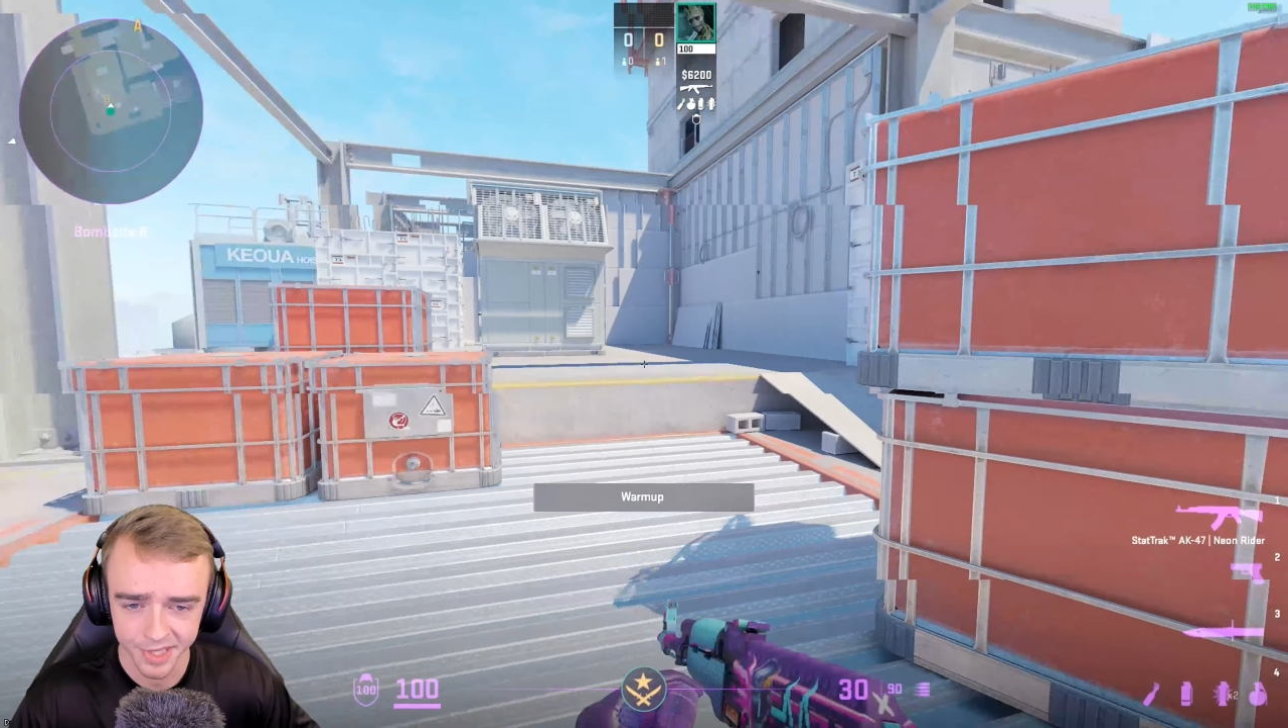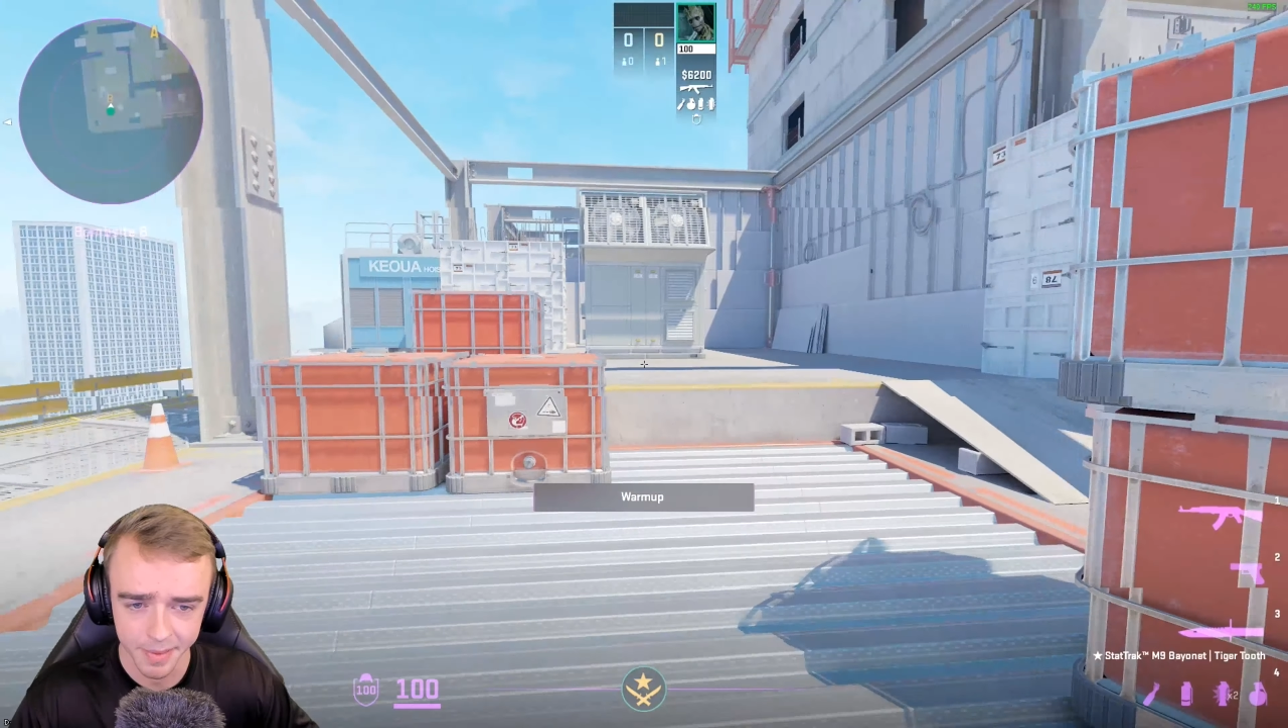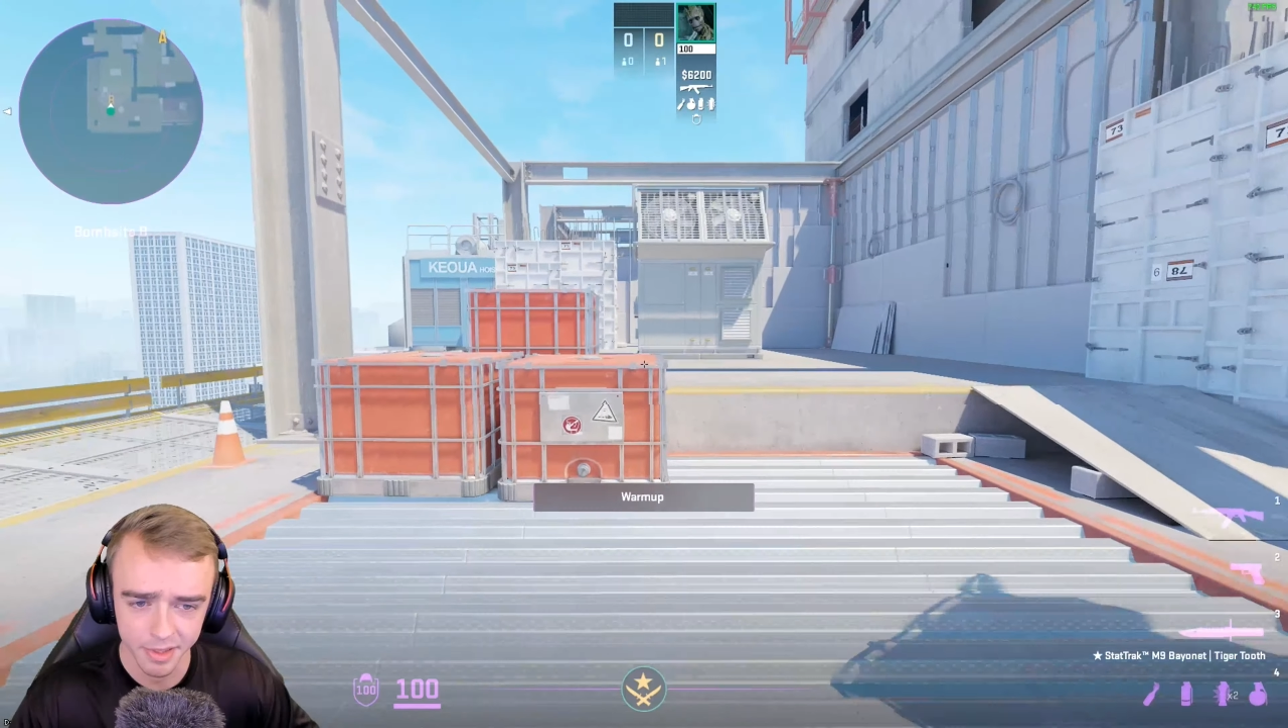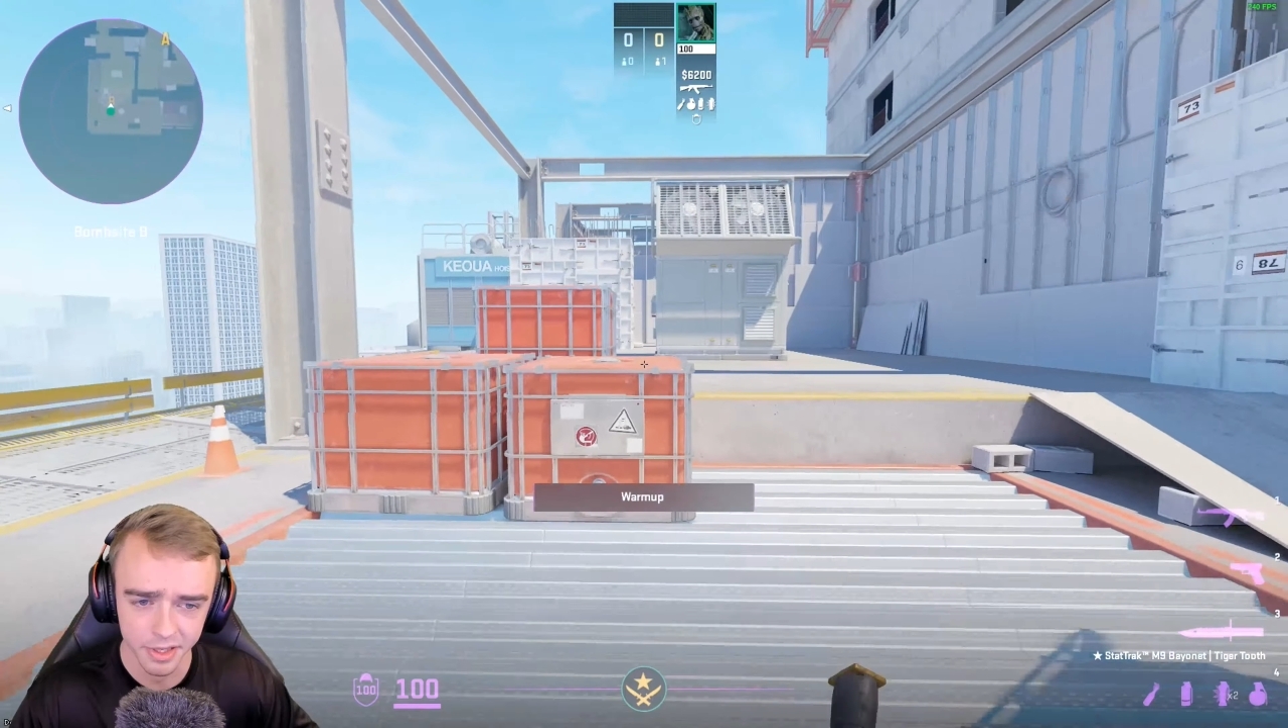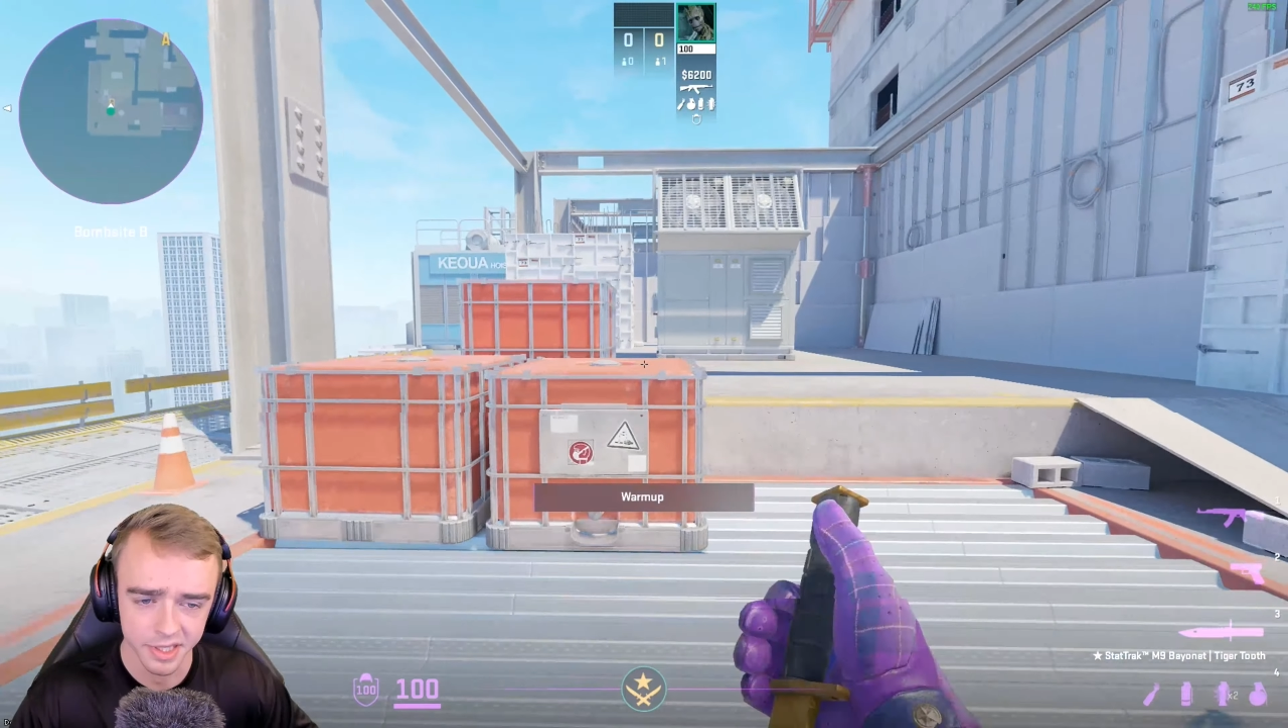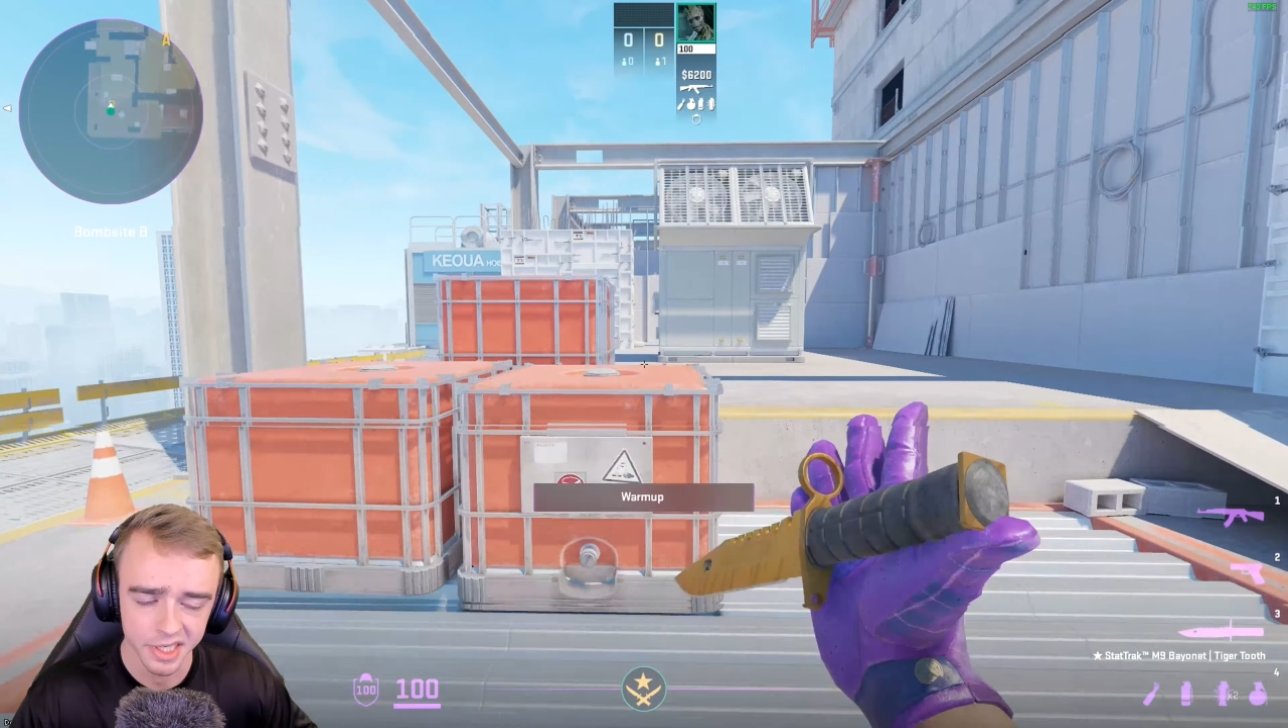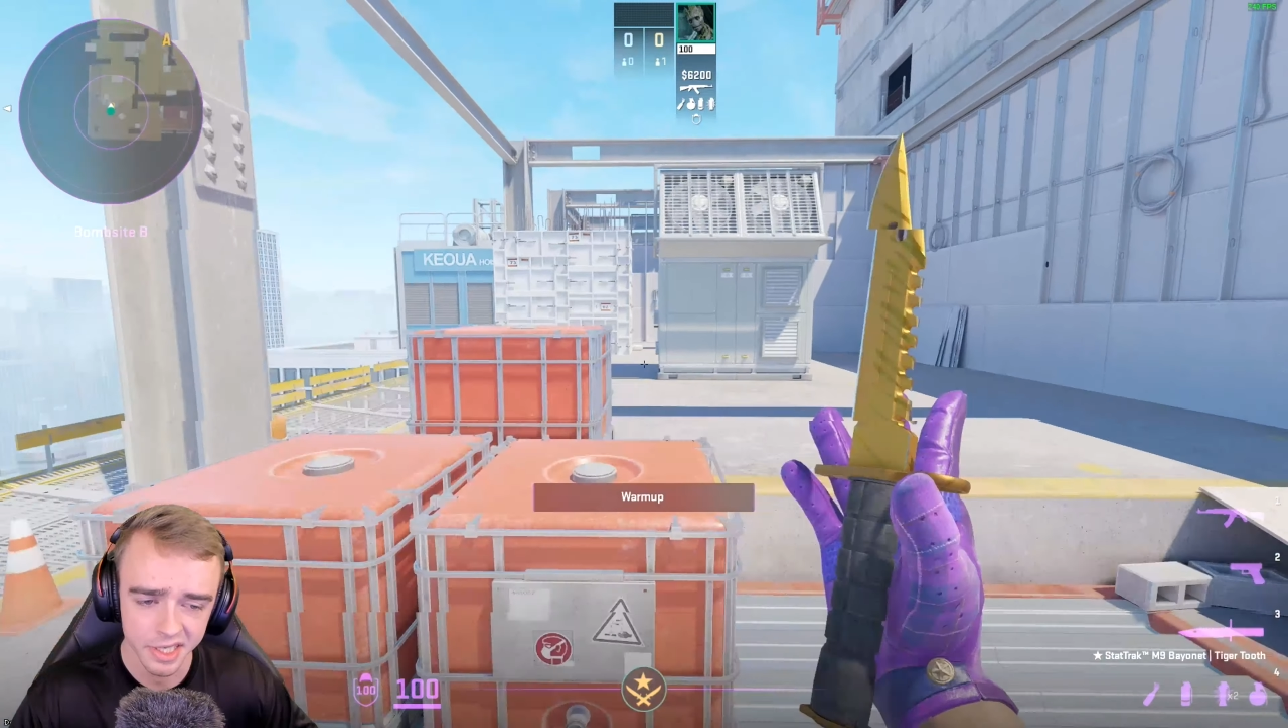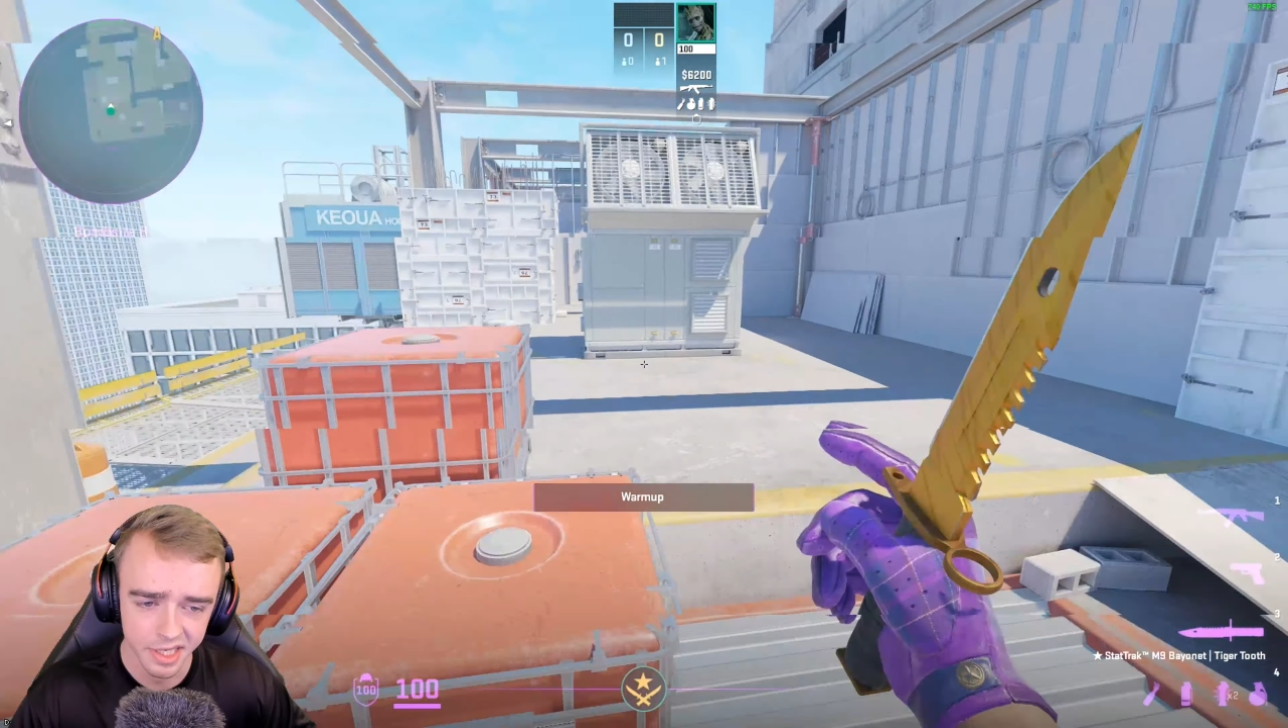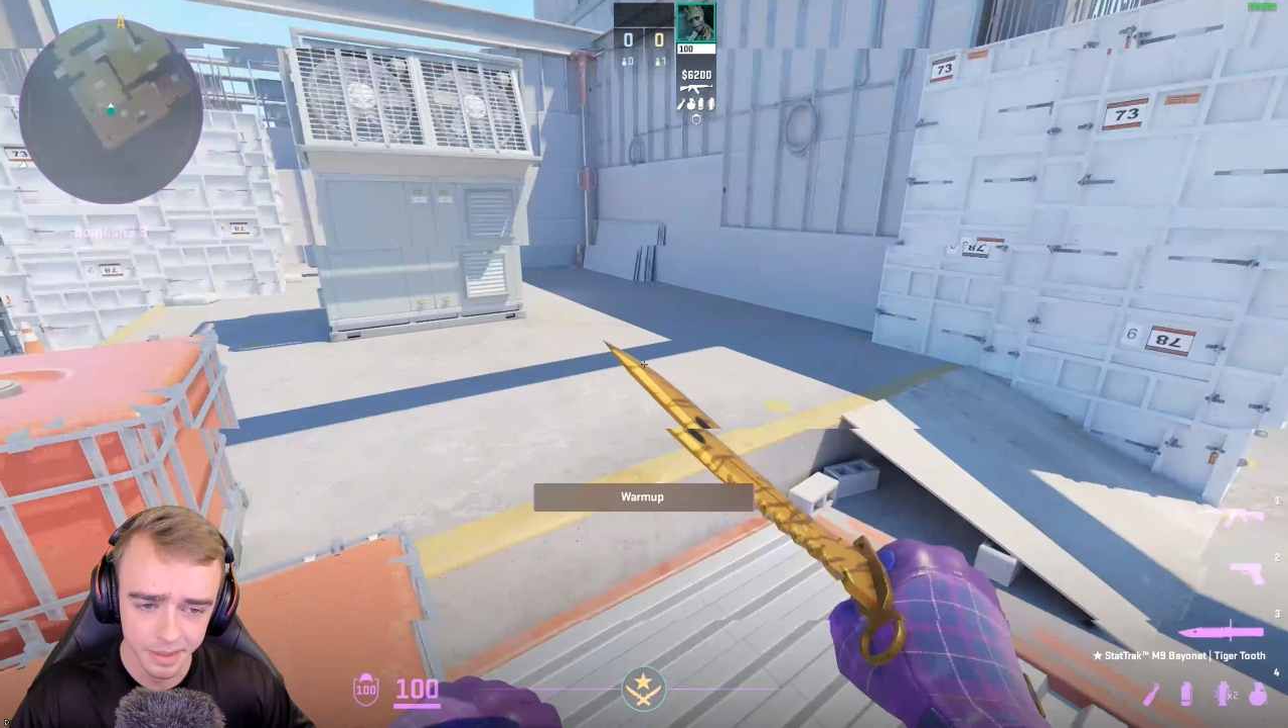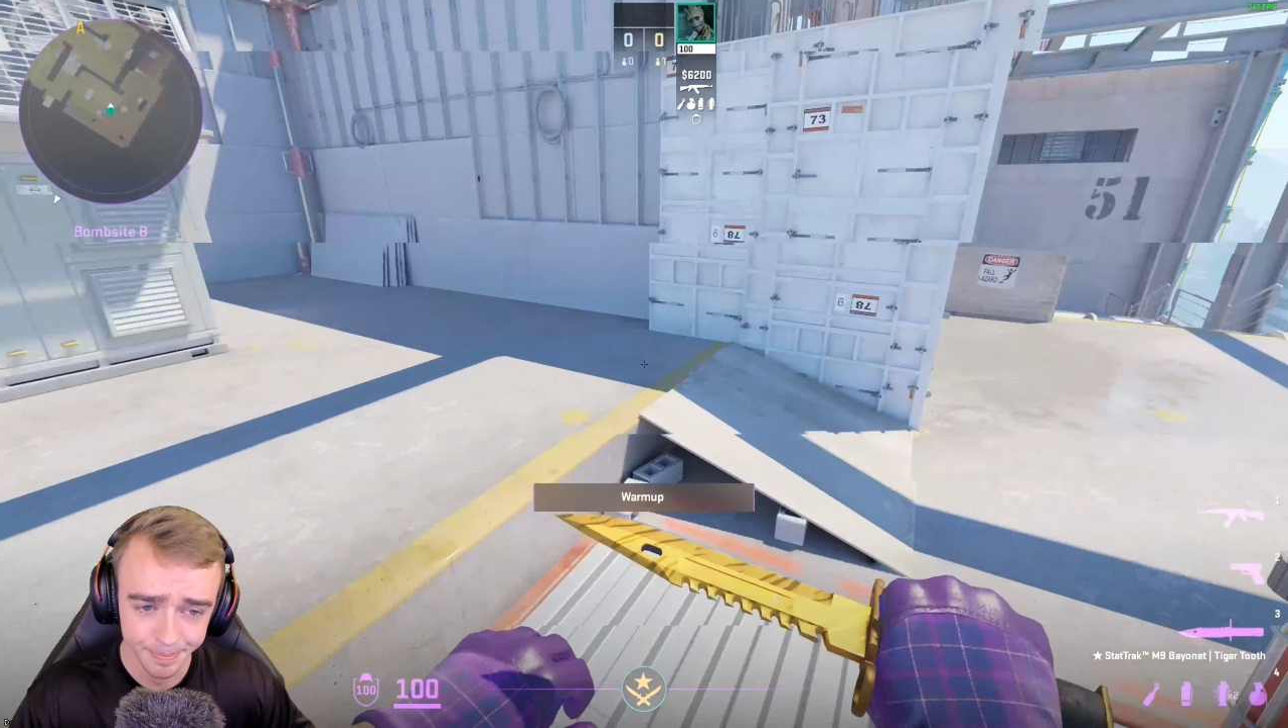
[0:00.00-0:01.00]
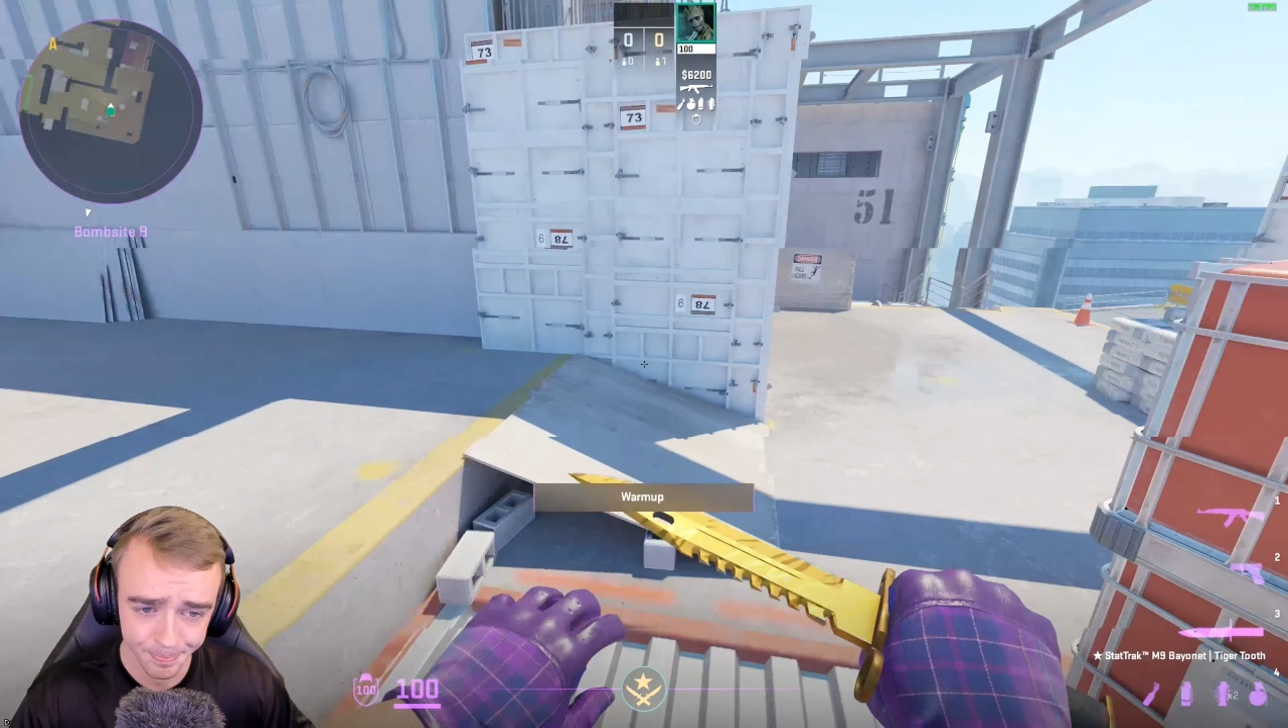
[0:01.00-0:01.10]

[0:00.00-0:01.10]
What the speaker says: Same thing on CT side.